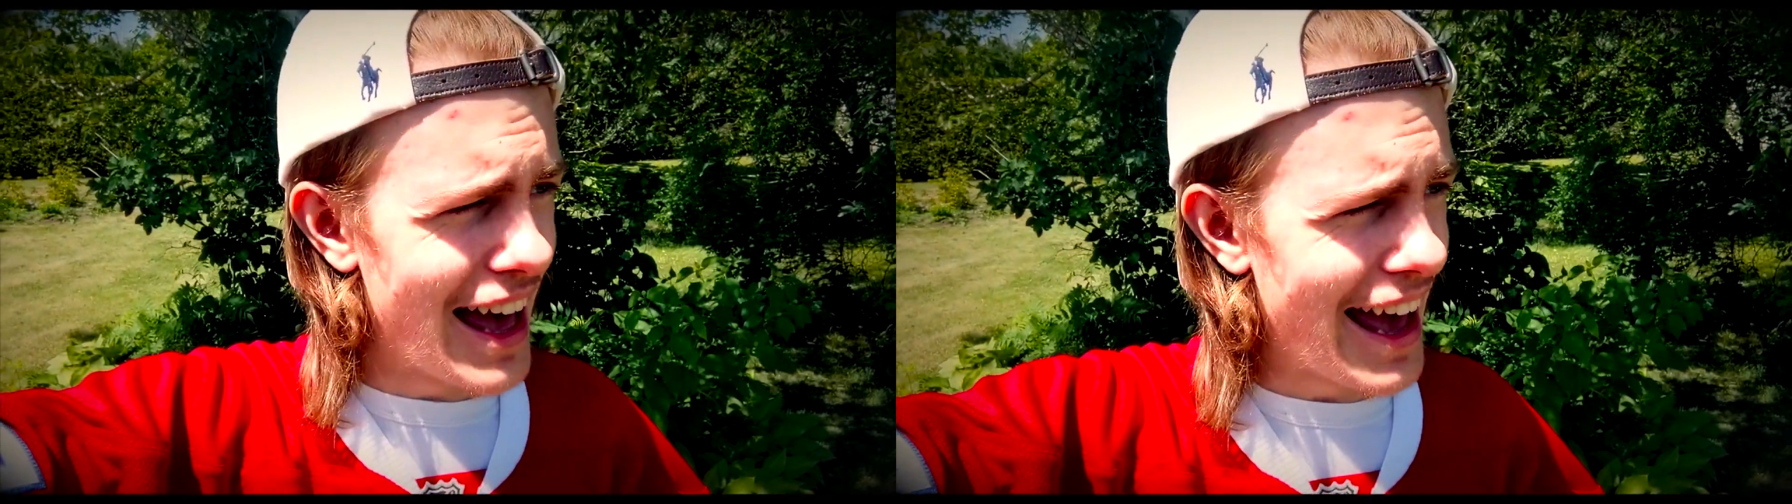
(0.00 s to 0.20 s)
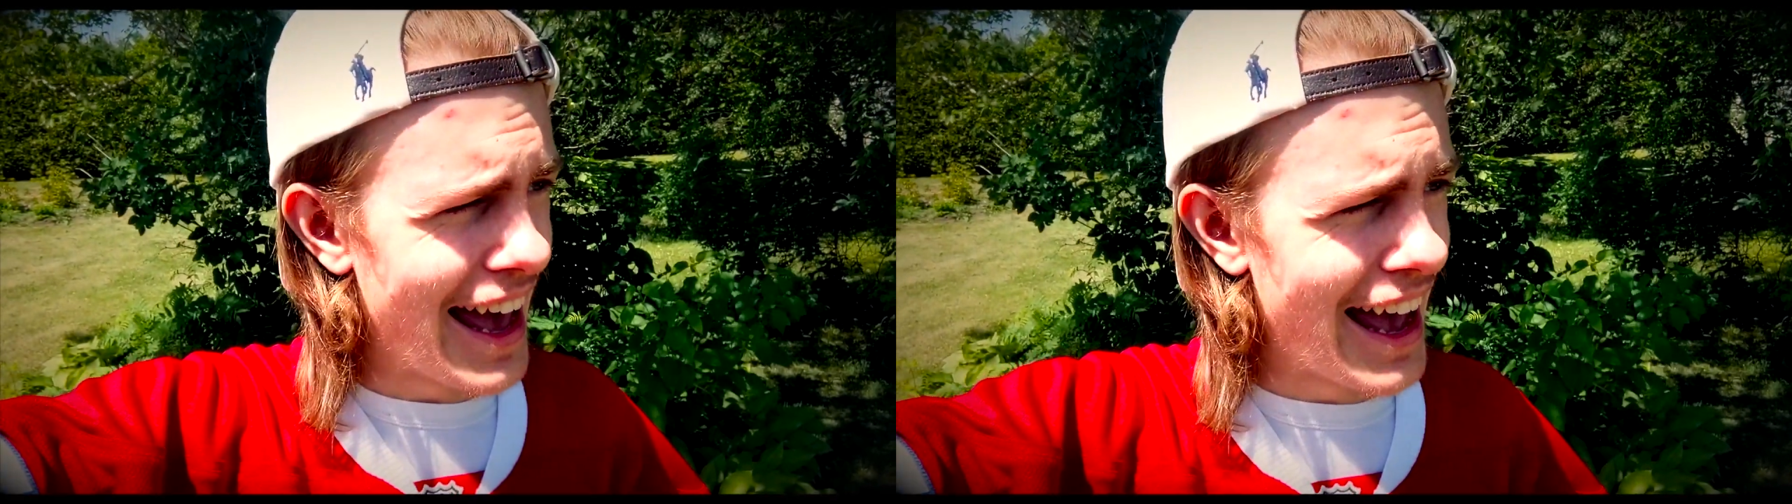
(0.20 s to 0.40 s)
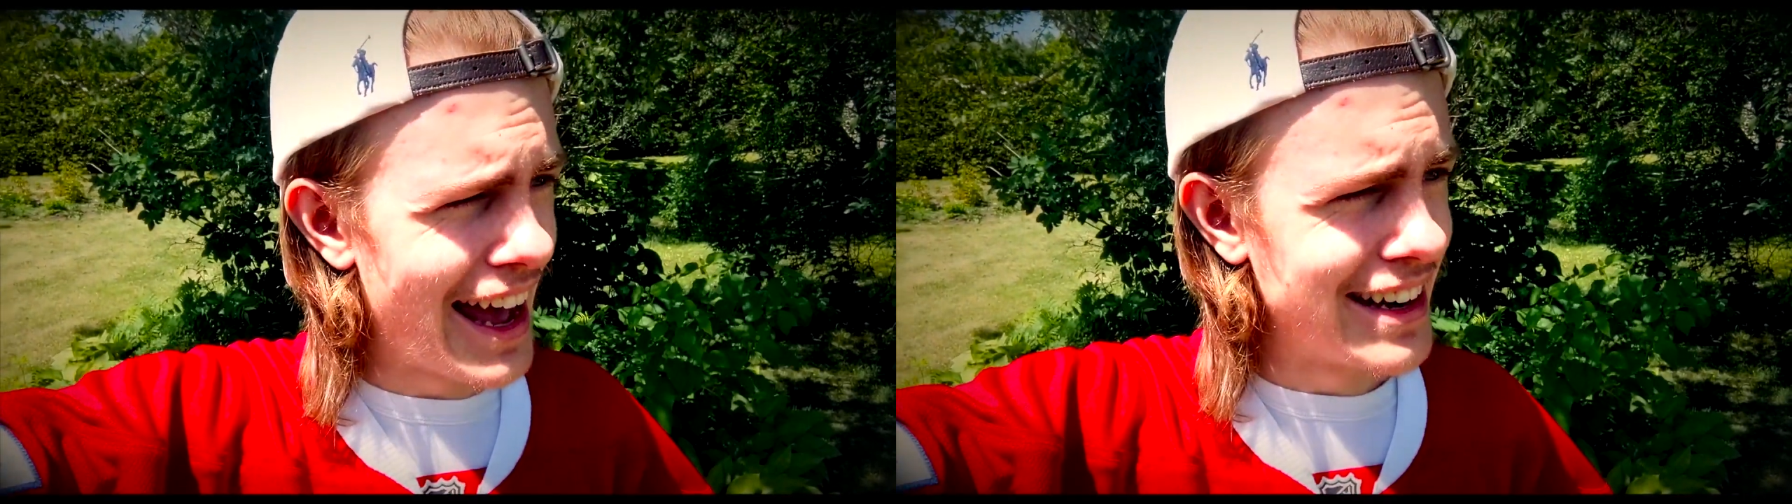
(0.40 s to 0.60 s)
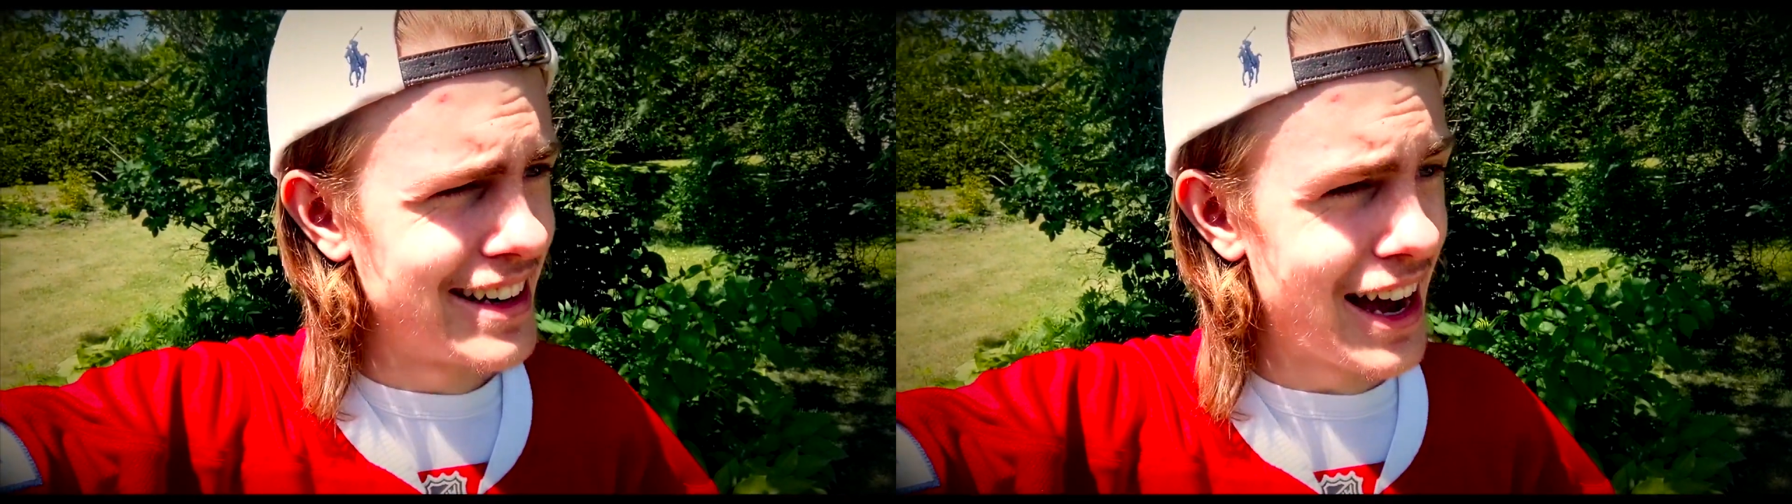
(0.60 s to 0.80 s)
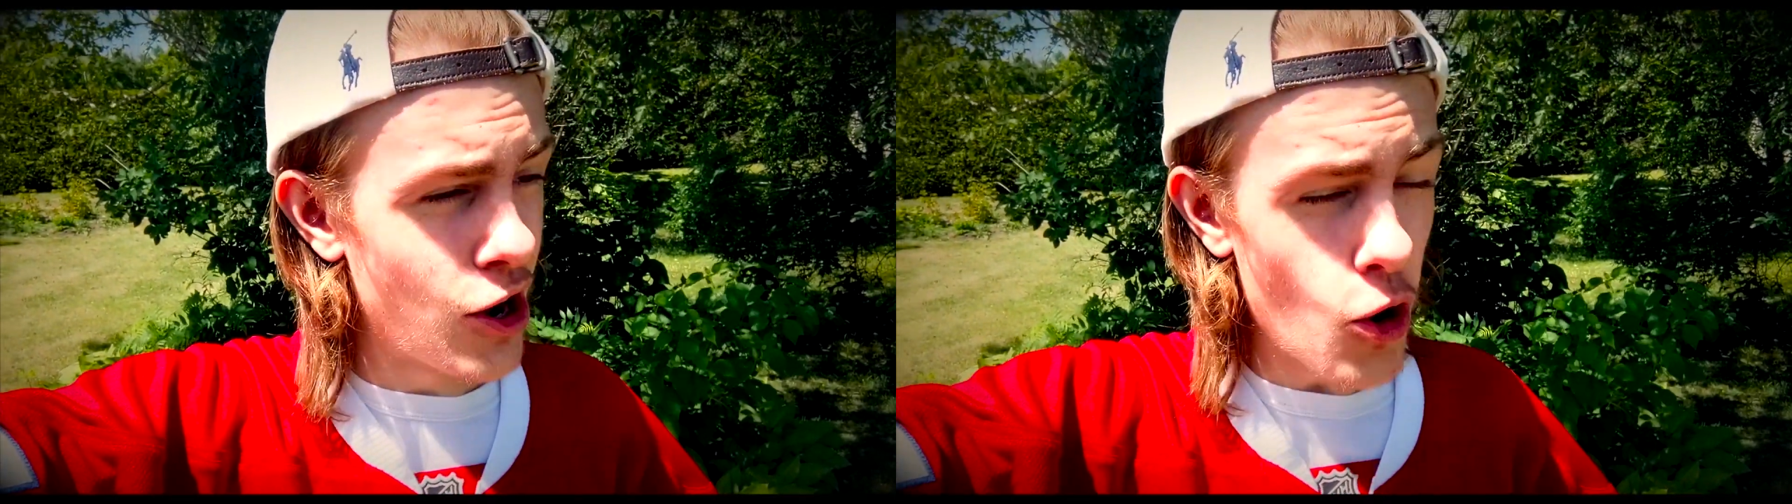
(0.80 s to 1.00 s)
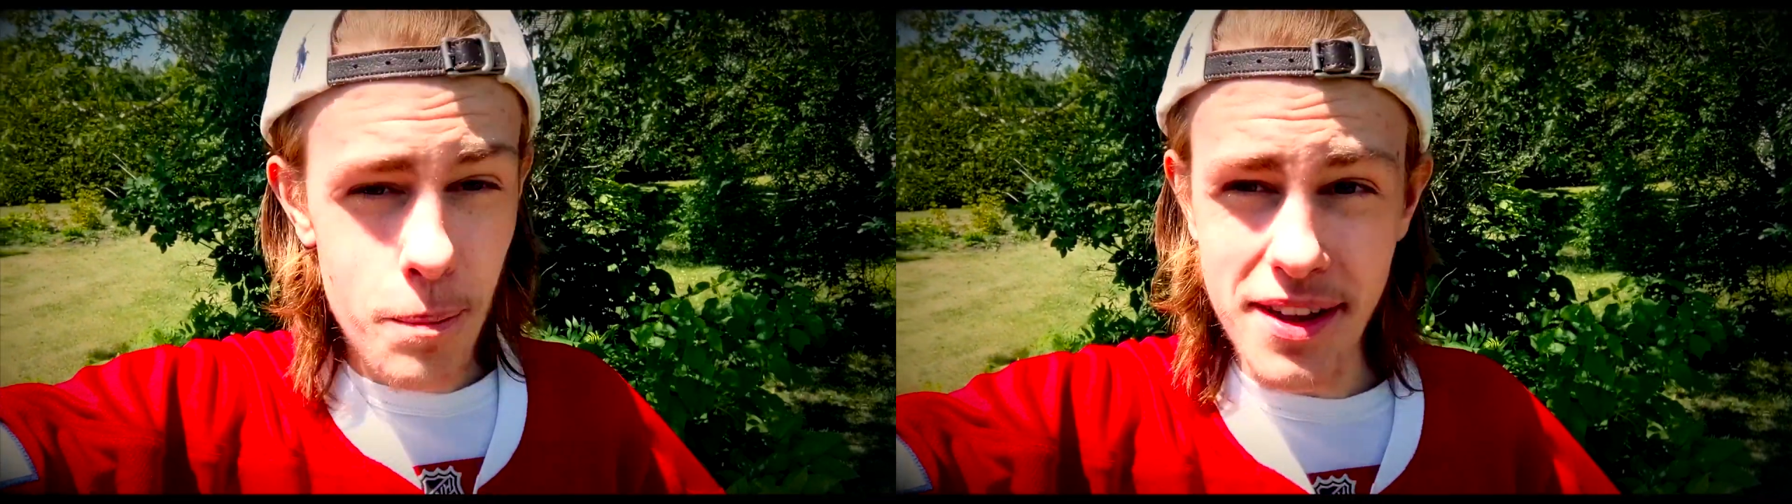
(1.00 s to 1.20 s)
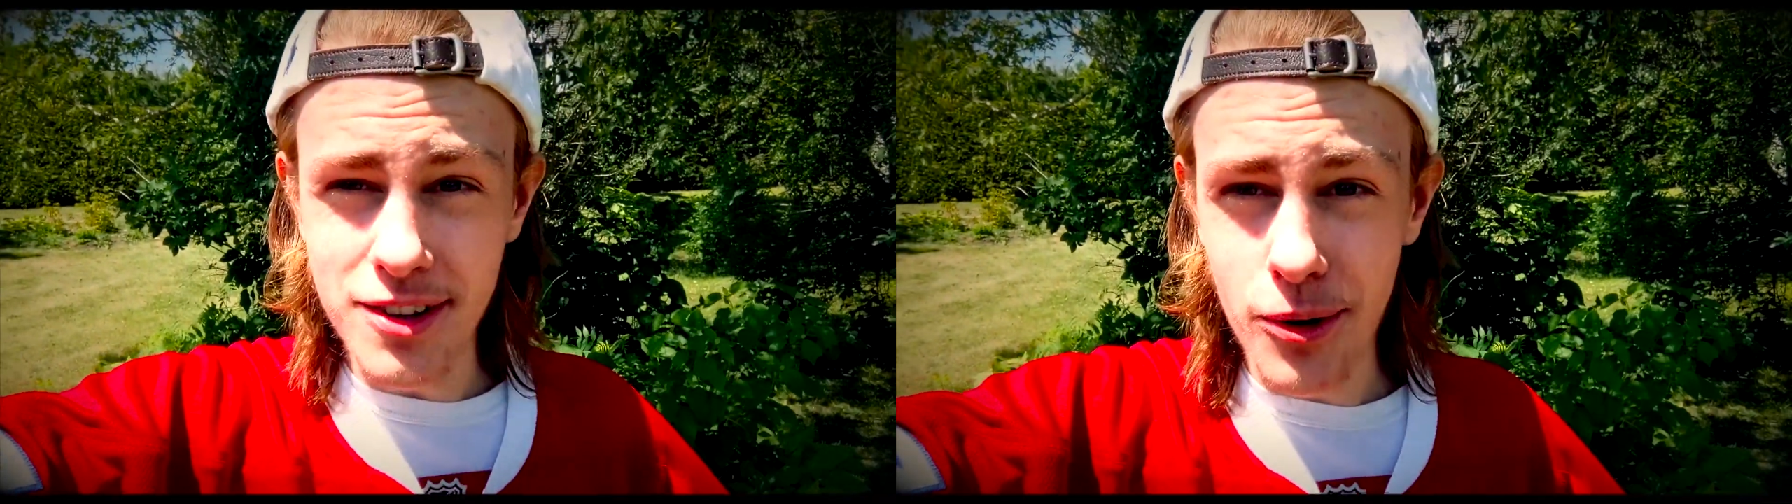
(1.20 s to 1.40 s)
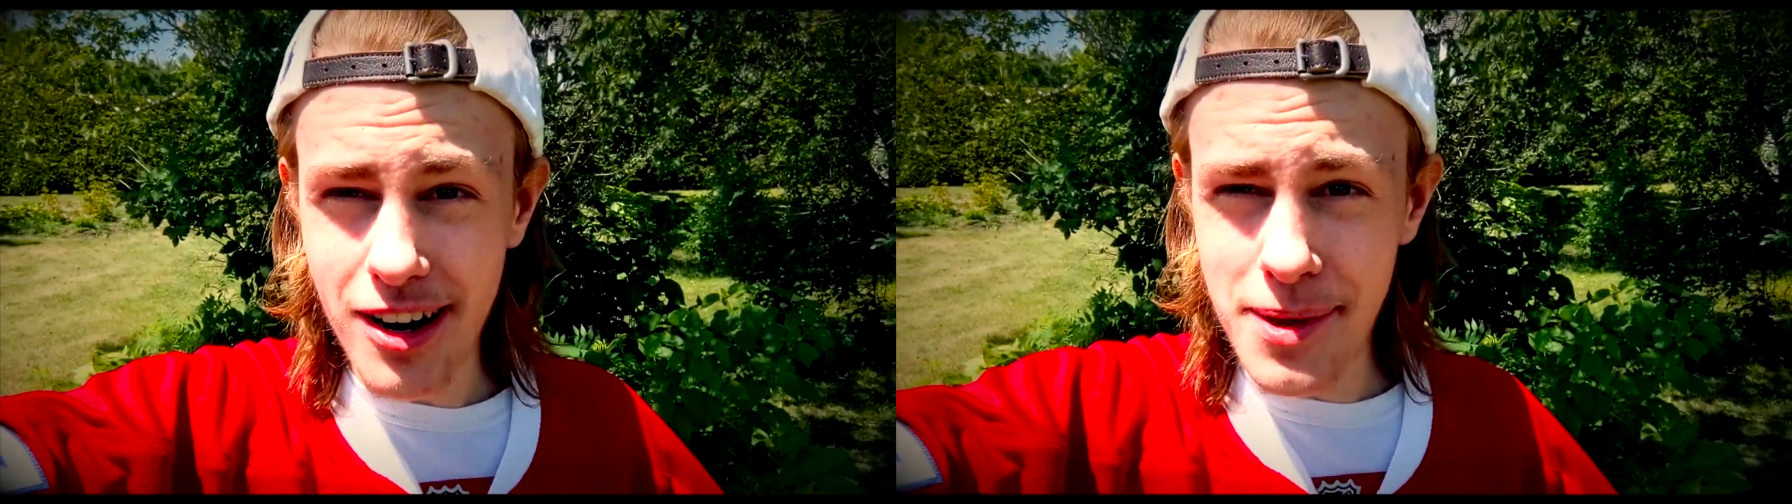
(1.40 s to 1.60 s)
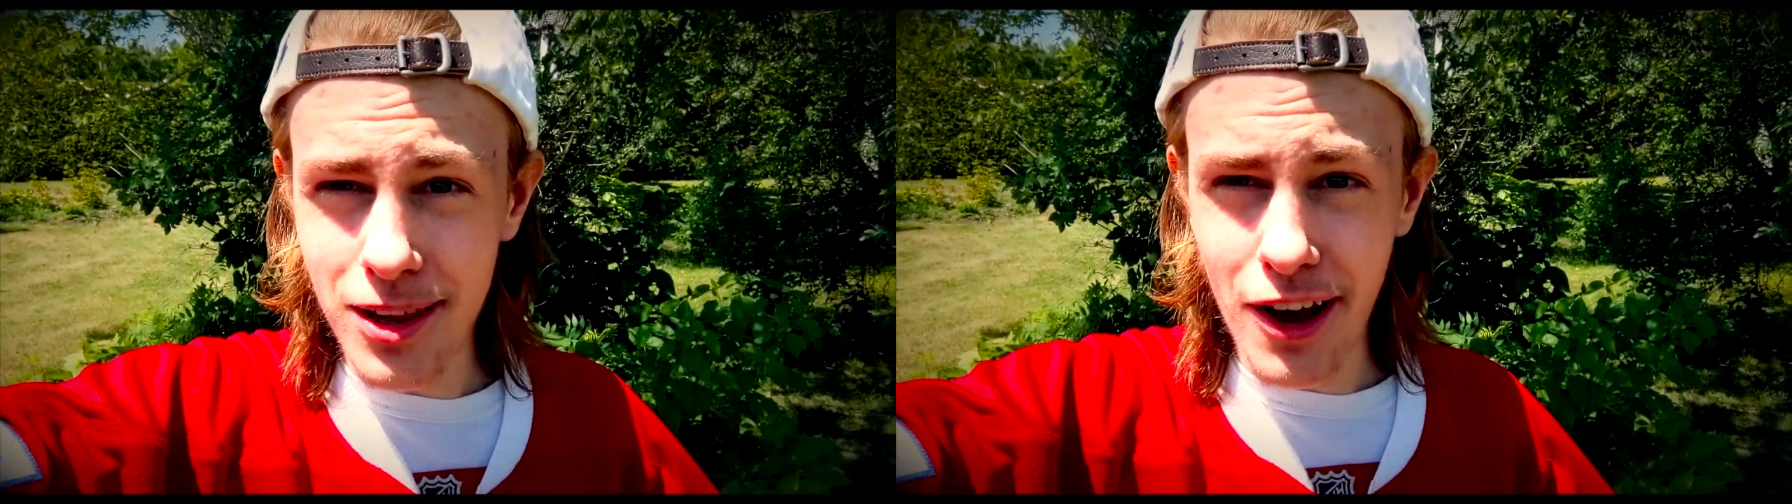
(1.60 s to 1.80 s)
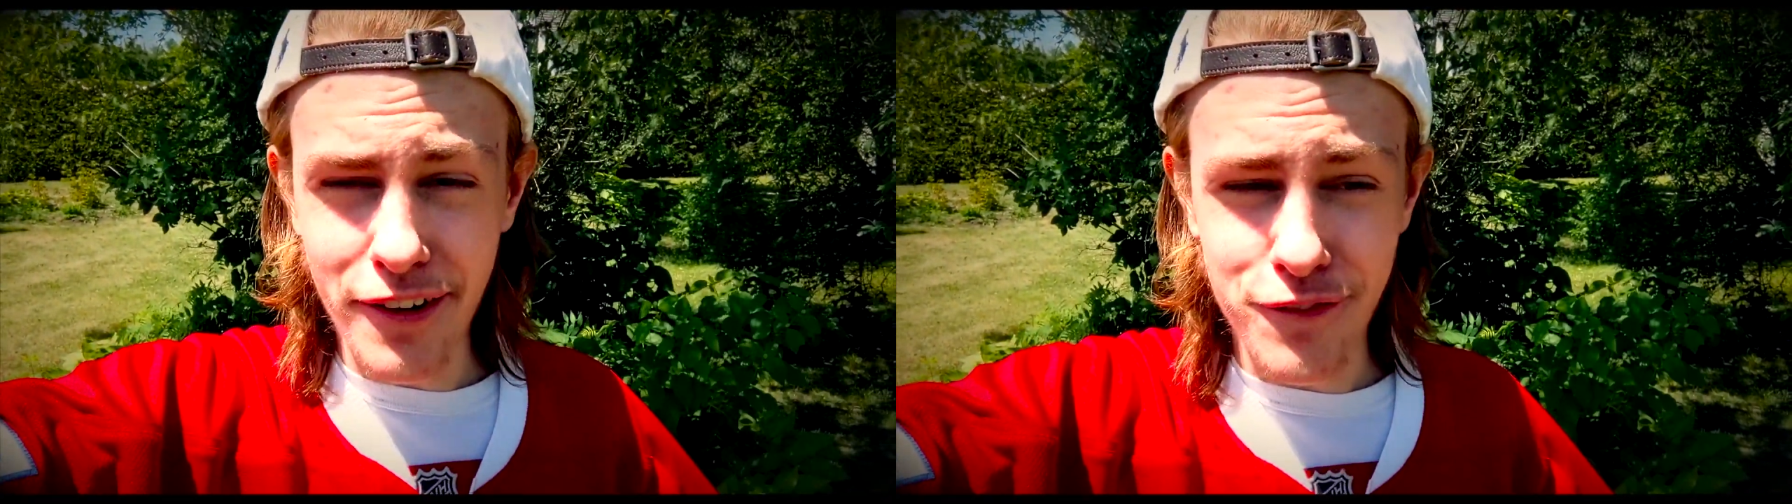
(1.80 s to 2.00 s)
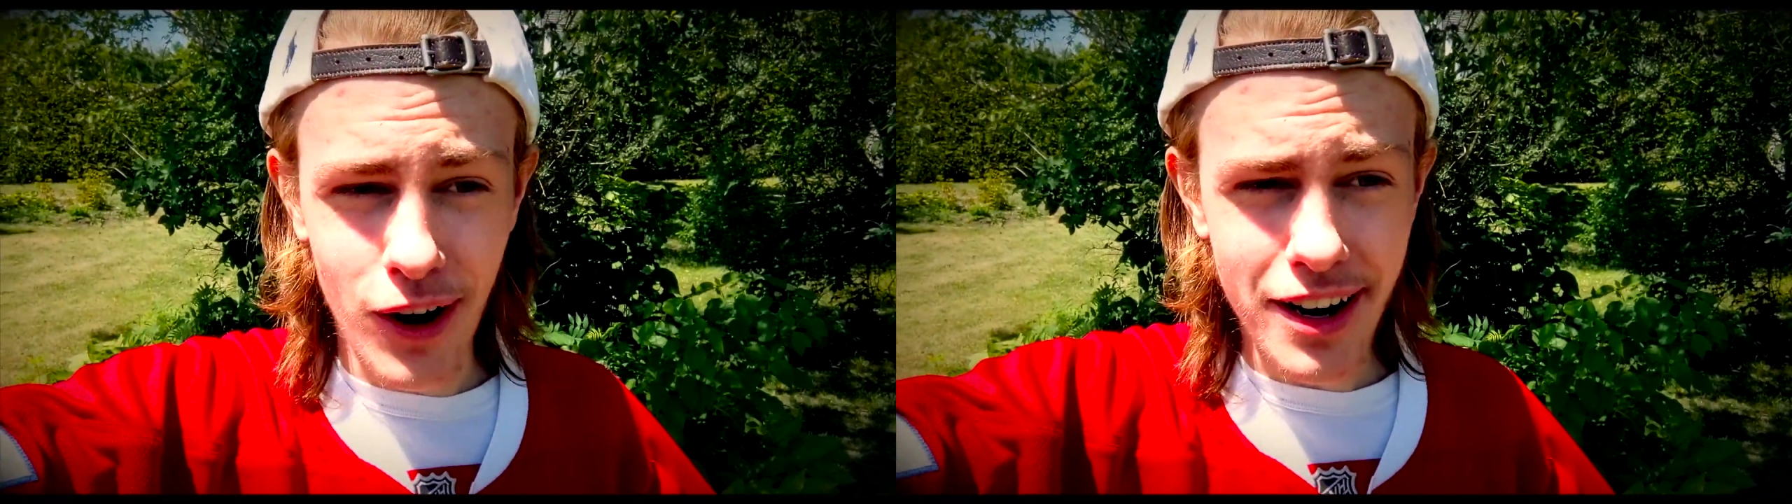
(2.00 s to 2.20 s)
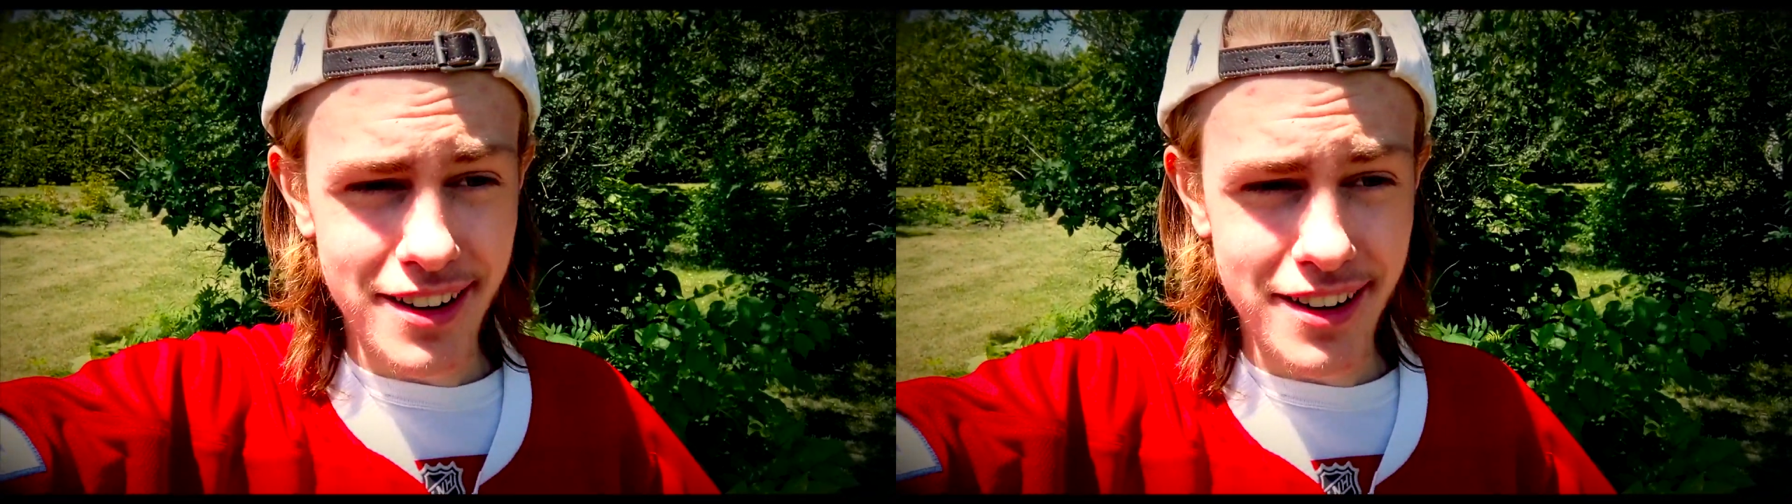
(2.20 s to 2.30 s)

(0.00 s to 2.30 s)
and I hope it's going to be a lot of fun.